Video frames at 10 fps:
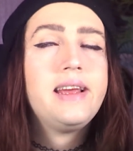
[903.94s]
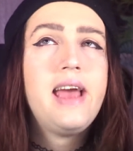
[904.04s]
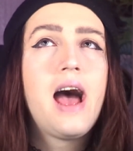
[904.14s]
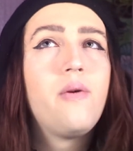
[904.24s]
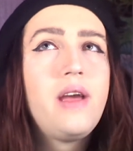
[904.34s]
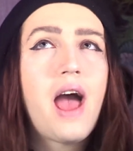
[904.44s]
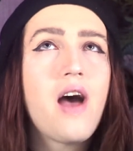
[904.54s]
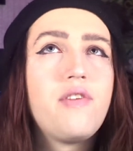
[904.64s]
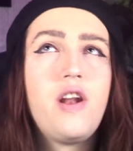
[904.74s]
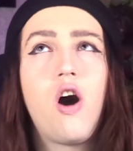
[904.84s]
yeah, we
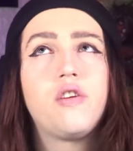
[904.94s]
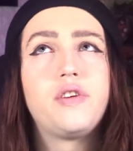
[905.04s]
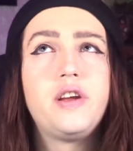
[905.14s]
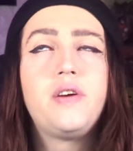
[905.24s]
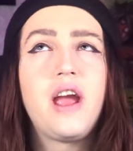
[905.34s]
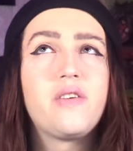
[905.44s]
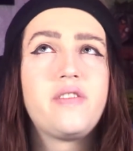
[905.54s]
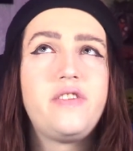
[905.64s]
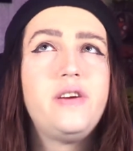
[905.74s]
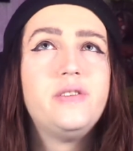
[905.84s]
have an offer you can't
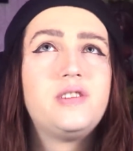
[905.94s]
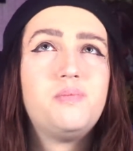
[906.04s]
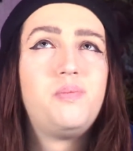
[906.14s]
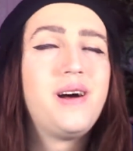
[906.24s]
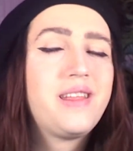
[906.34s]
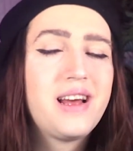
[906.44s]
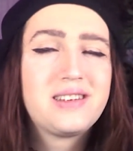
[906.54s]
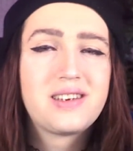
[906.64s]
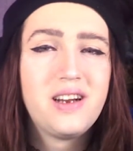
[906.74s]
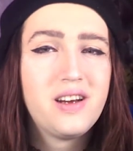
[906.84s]
refuse, but
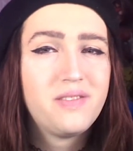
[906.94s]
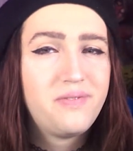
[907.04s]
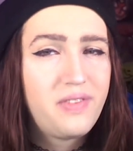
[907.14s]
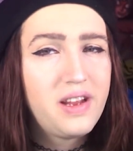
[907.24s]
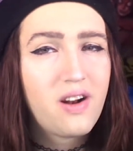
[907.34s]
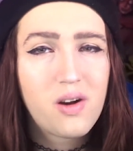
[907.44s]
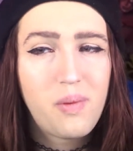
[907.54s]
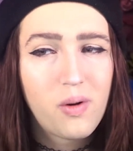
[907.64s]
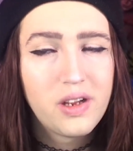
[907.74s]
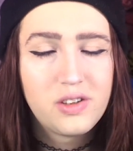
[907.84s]
that's gonna feed our
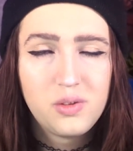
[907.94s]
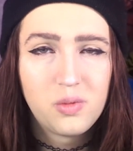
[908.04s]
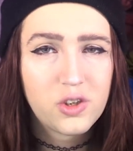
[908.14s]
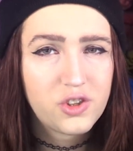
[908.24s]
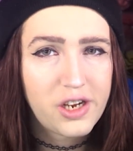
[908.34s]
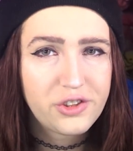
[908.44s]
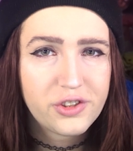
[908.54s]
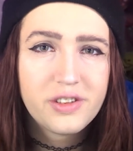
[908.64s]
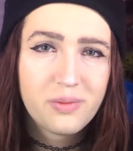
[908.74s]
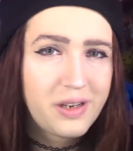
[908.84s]
opponent 2 more
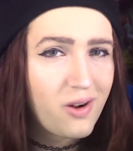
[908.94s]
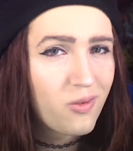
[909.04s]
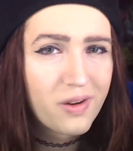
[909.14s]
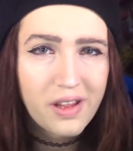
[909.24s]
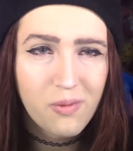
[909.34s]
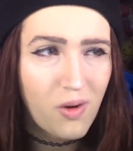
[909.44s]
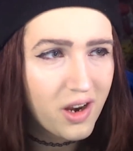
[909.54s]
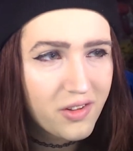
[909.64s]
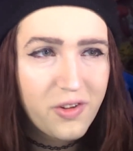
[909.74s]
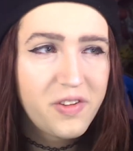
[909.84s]
treasures, and we don't really
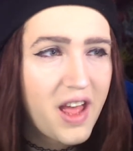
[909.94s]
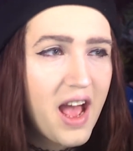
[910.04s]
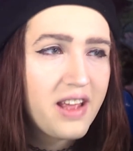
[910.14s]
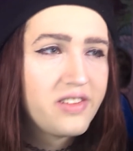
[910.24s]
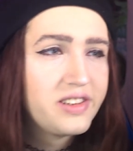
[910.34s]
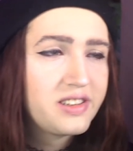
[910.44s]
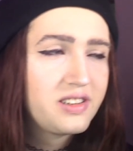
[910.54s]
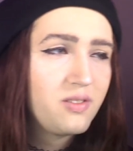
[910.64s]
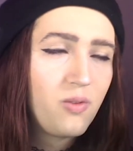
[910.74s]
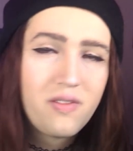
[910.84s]
want to do that in
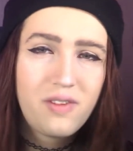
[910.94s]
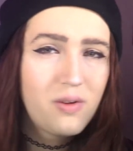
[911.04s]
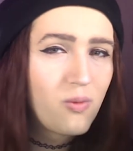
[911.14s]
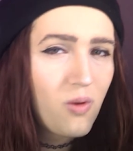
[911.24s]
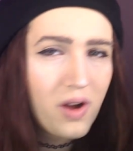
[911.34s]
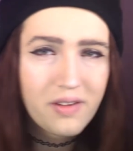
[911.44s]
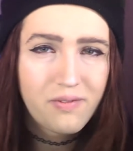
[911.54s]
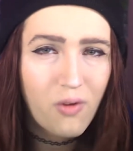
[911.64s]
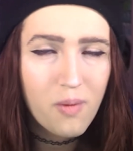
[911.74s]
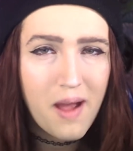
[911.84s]
this
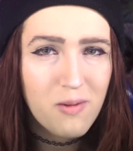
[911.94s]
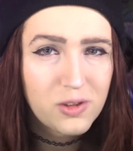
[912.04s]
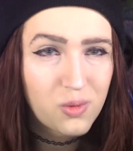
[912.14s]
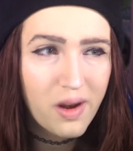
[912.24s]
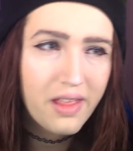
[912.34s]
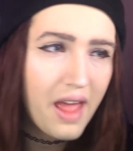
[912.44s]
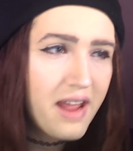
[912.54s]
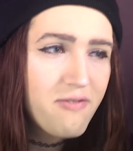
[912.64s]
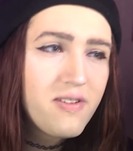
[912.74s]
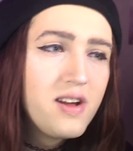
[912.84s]
1v1 format with 20
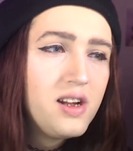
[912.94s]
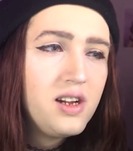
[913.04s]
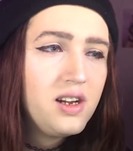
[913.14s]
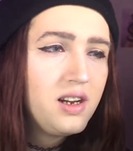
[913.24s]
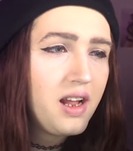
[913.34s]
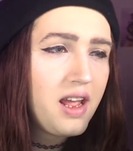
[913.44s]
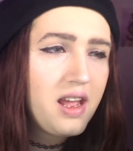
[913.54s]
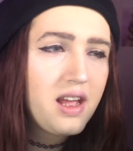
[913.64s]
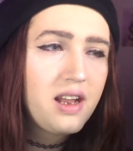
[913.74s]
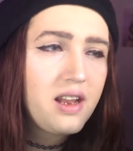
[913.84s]
life.
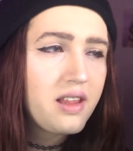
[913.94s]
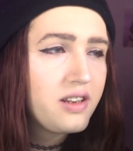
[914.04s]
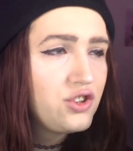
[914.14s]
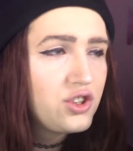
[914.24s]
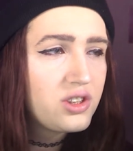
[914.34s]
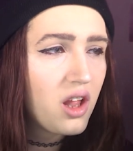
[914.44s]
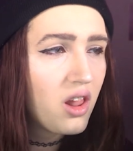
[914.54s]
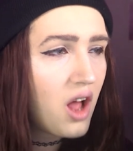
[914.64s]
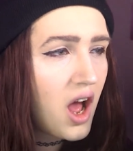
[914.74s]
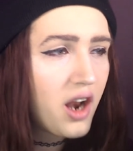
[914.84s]
And there's just a
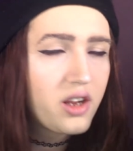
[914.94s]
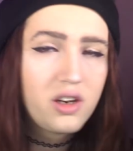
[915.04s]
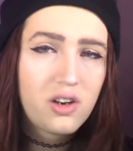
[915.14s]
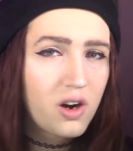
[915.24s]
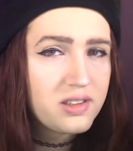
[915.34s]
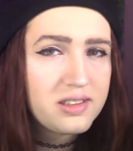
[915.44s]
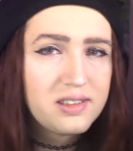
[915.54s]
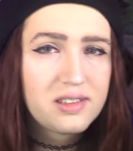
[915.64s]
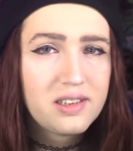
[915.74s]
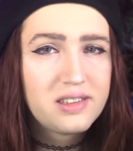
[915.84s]
lot of good cards in
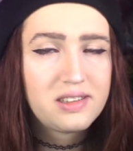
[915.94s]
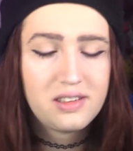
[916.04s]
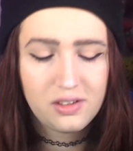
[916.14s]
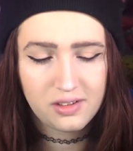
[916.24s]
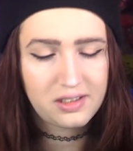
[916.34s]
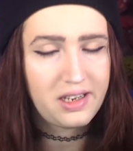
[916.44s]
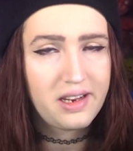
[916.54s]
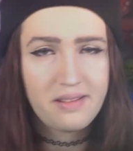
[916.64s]
this list. You'll see